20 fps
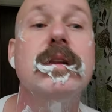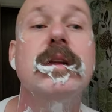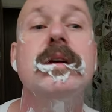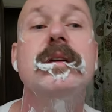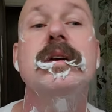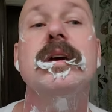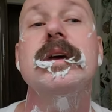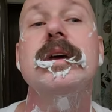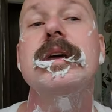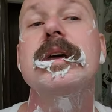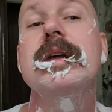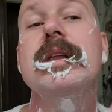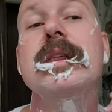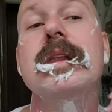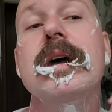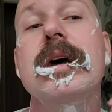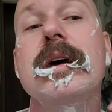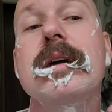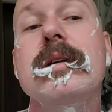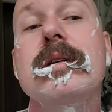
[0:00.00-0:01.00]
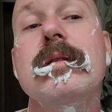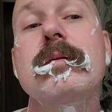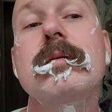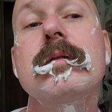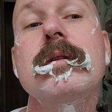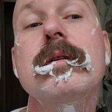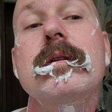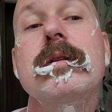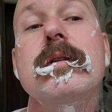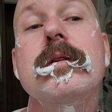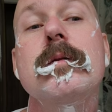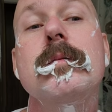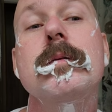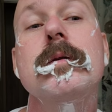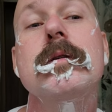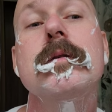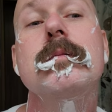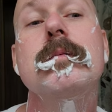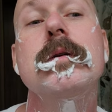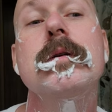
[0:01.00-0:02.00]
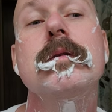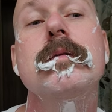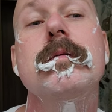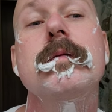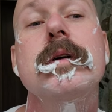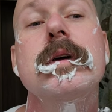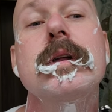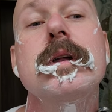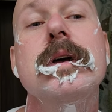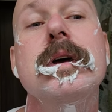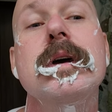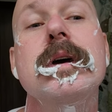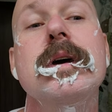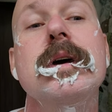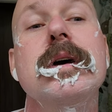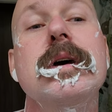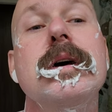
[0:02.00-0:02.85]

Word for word: unless I get that super smooth feeling.